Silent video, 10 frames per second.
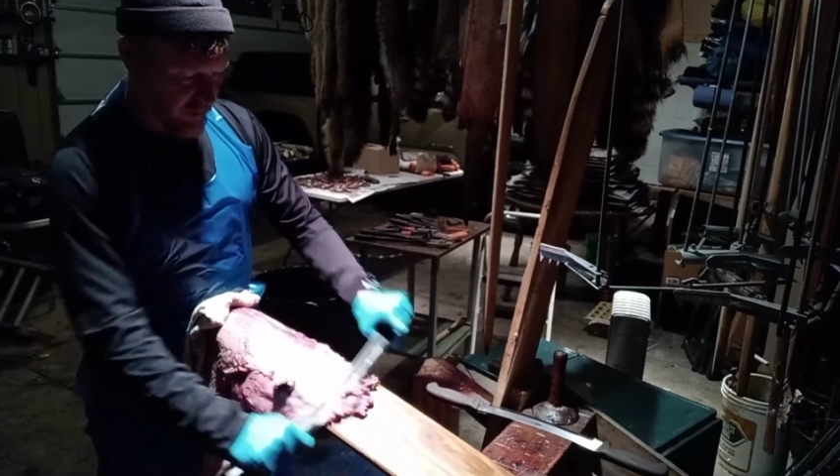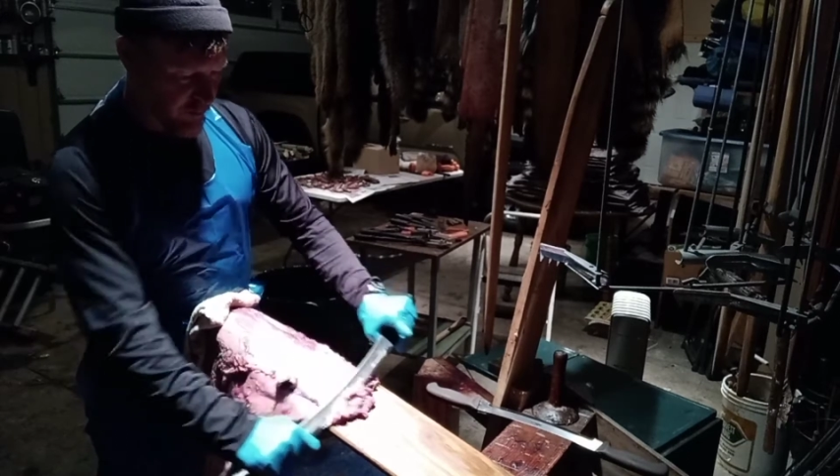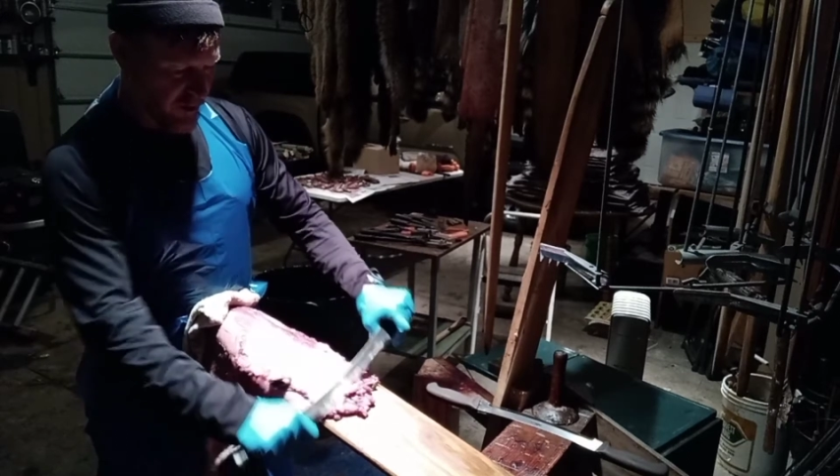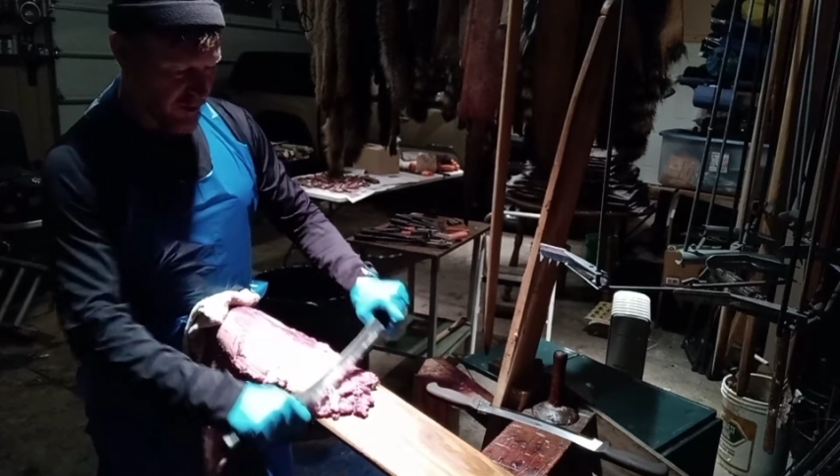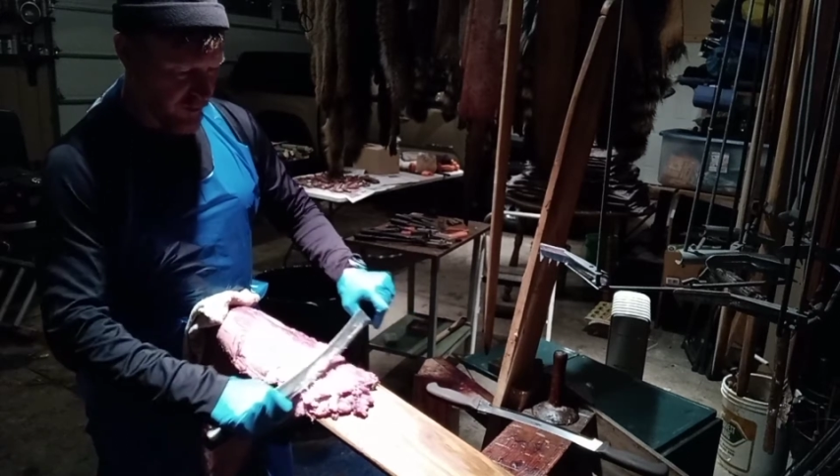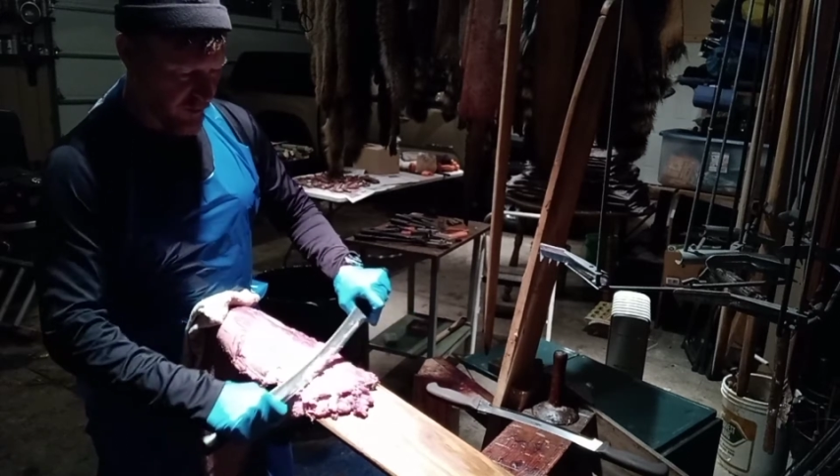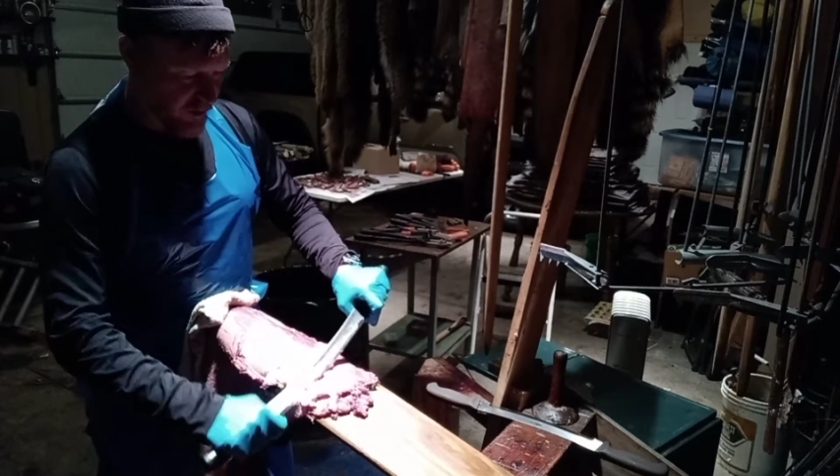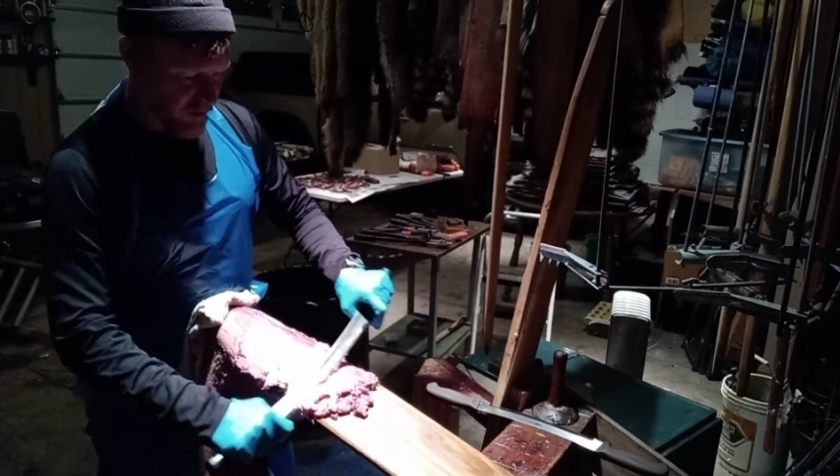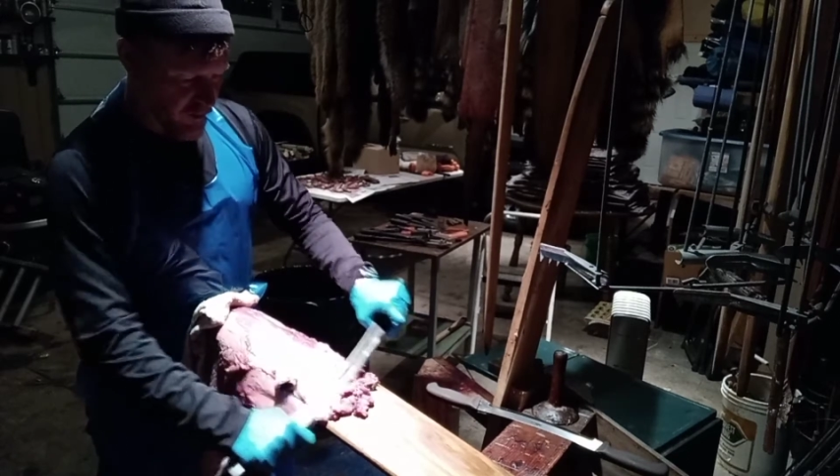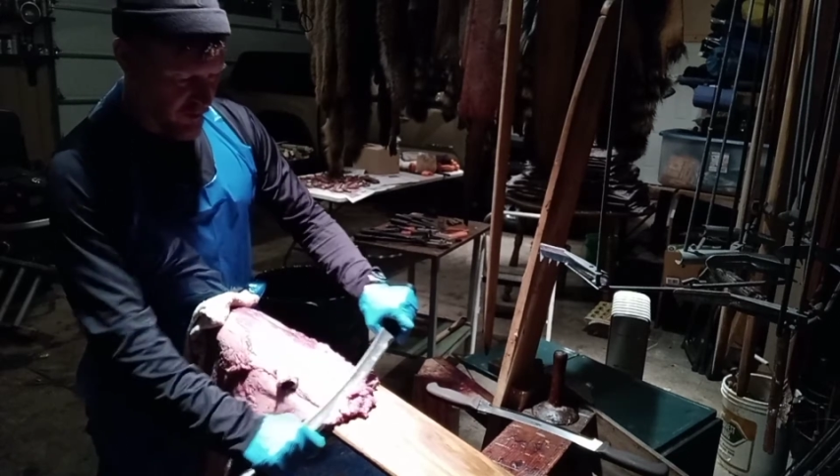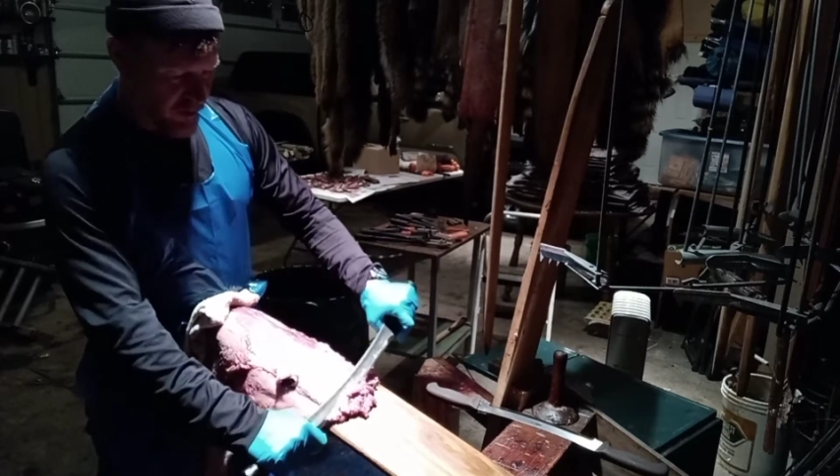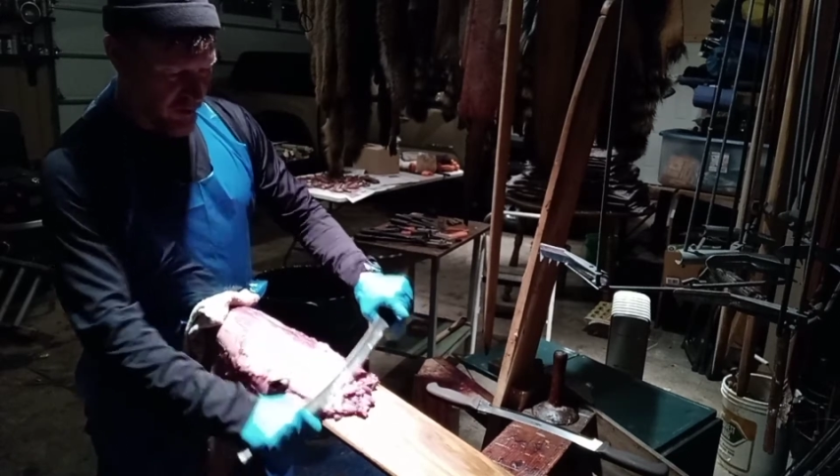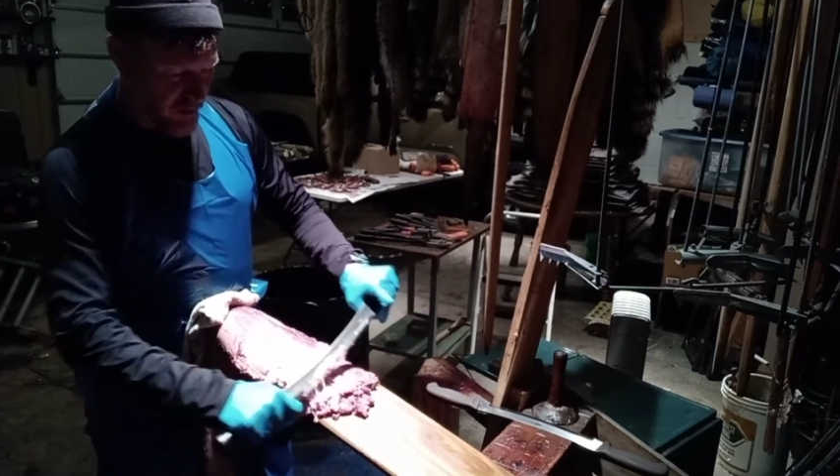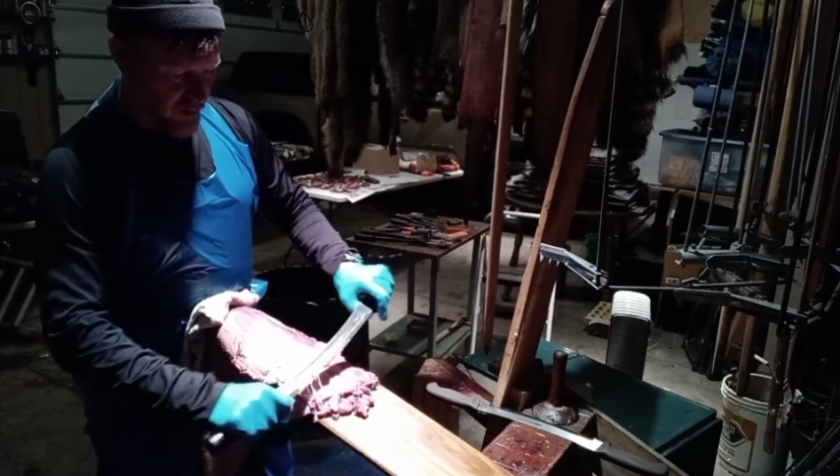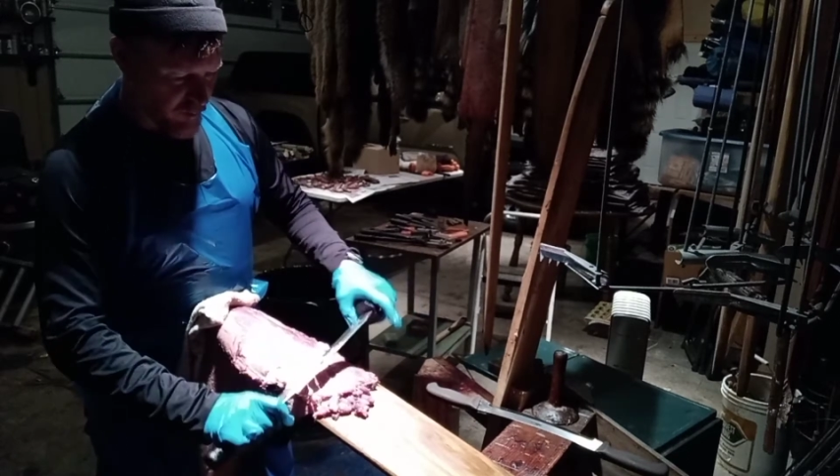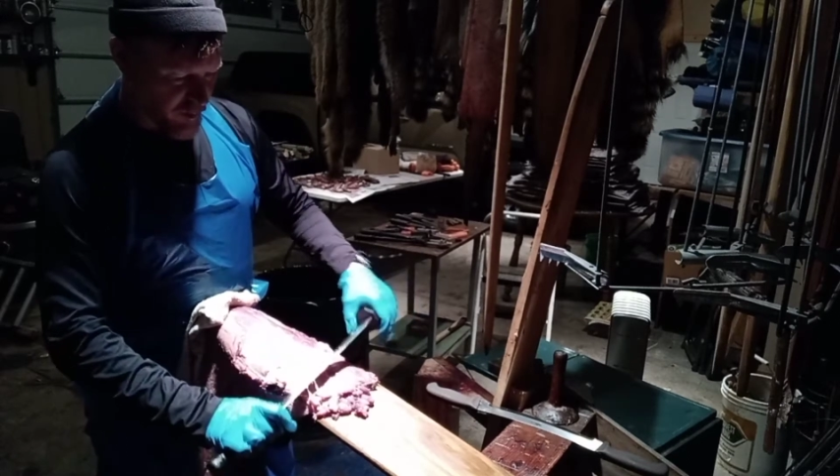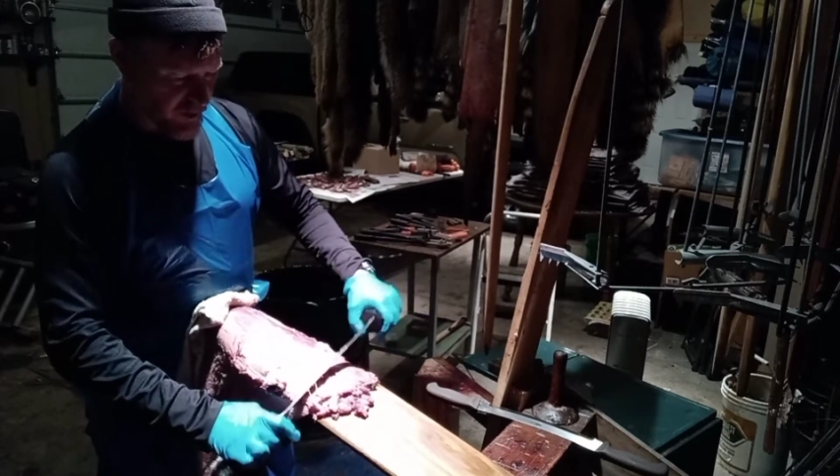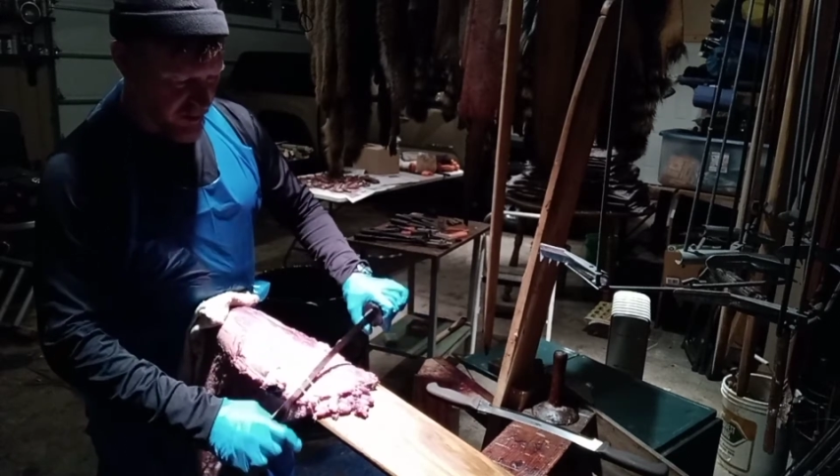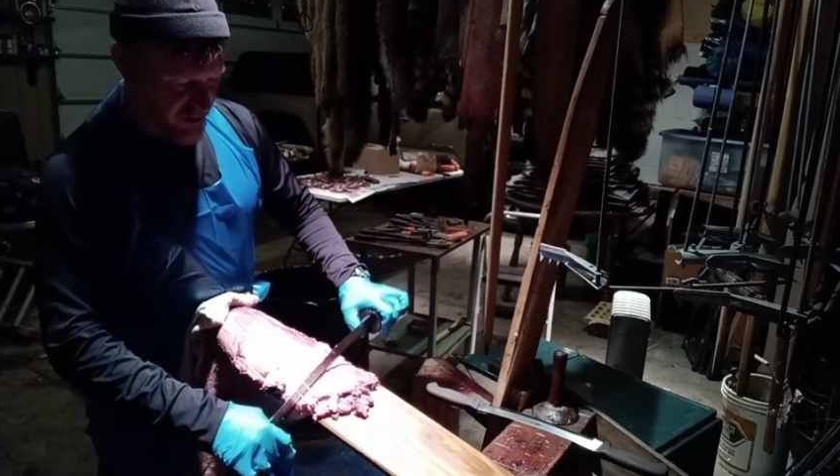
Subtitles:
year ago. But this